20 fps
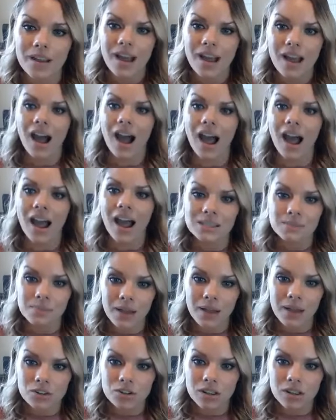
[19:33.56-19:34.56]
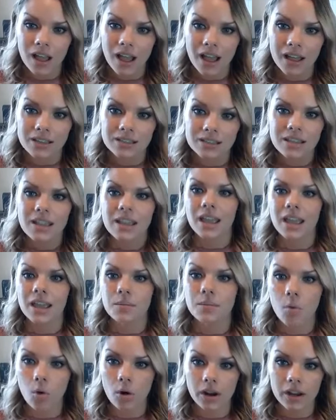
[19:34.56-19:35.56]
I specialize in
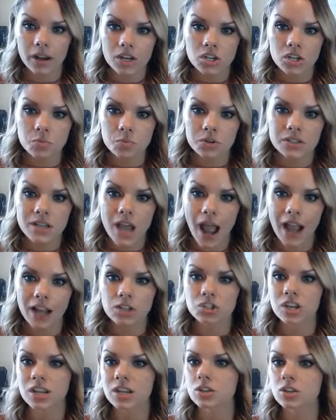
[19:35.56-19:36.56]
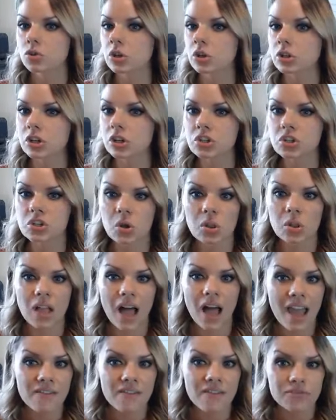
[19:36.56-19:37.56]
mortgage protection, traditional
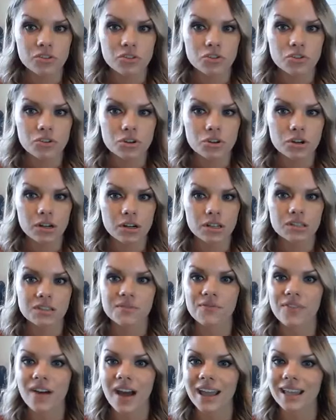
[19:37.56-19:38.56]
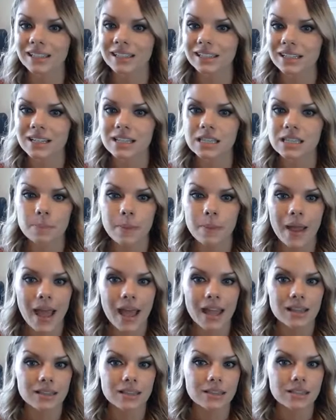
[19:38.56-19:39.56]
life insurance, final
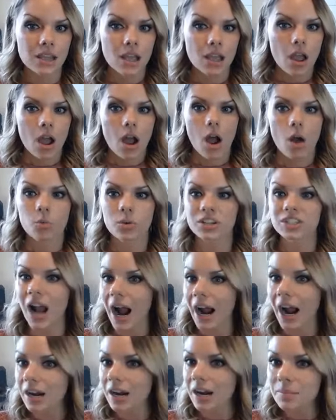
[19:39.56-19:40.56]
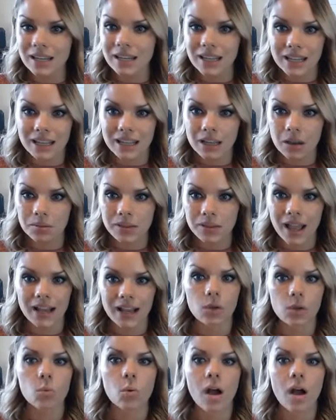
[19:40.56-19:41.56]
expense, retirement income
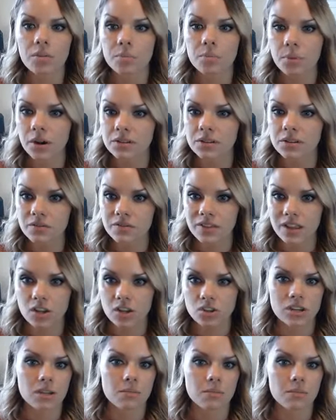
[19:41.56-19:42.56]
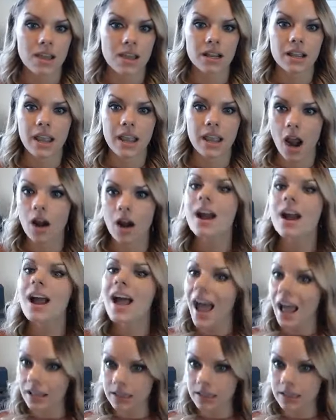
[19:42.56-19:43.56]
planning, wealth preservation, and Medicare.
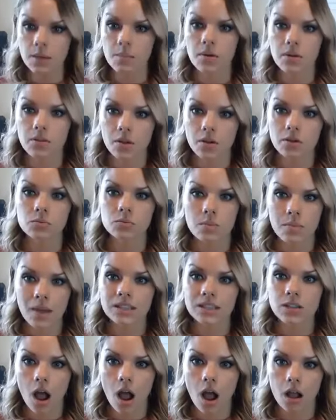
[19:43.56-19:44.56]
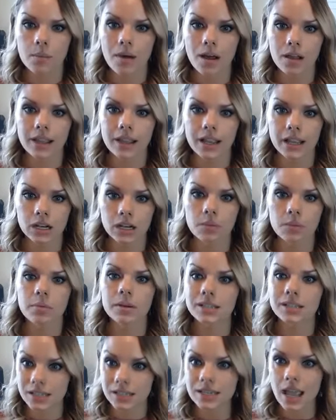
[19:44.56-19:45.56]
And some of those we might talk about later,
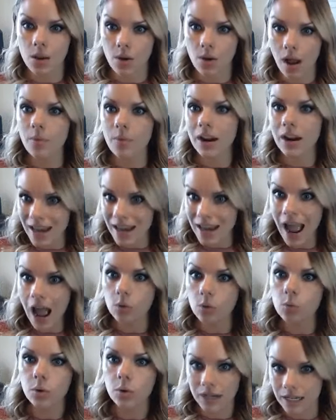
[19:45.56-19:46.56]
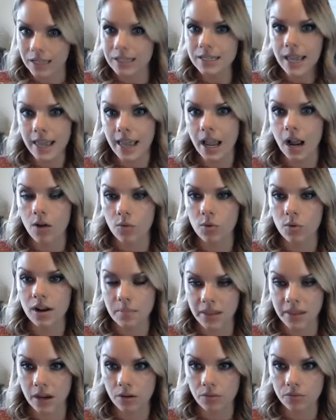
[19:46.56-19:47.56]
but today, right now, we're going to take care of what I'm
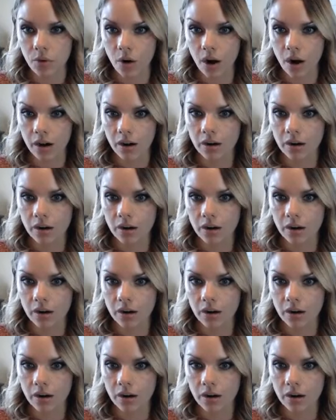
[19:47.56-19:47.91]
here for.